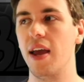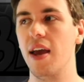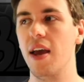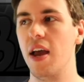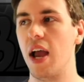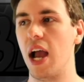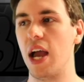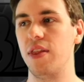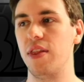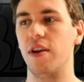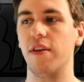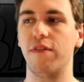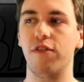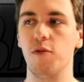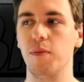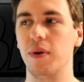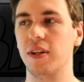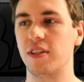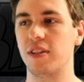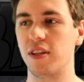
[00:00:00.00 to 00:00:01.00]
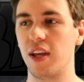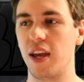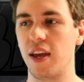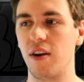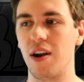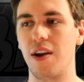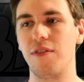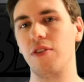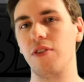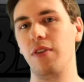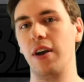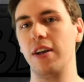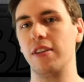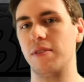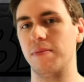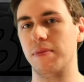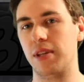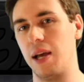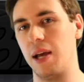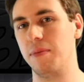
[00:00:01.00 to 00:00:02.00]
And then a few months later, after you've had some
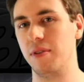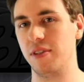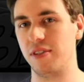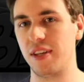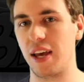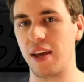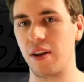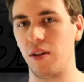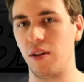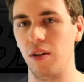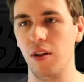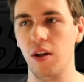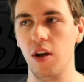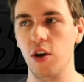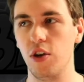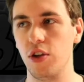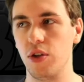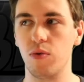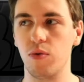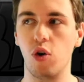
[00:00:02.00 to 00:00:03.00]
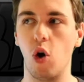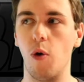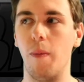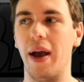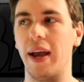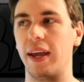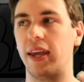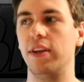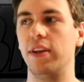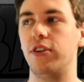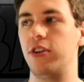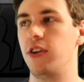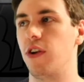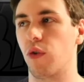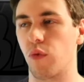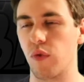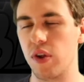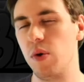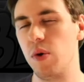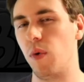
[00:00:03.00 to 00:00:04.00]
time to settle, you go back into your
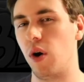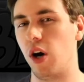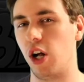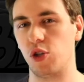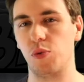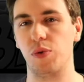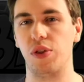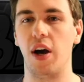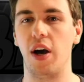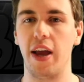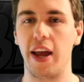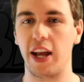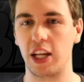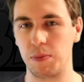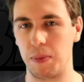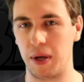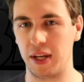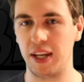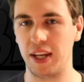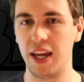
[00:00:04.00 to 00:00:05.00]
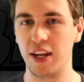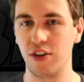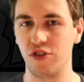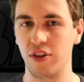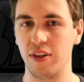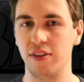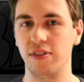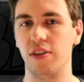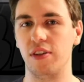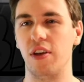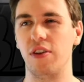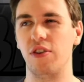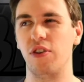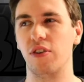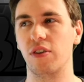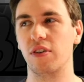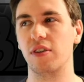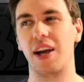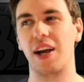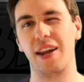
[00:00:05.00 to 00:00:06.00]
rewatch with high expectations, and then you're
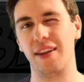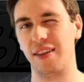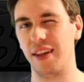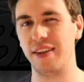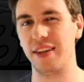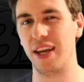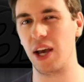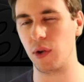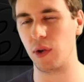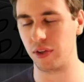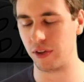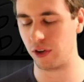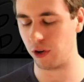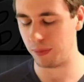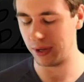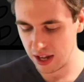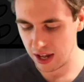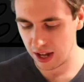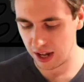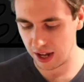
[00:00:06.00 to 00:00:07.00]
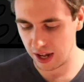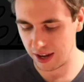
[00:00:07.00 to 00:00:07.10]
kind of let down a little bit.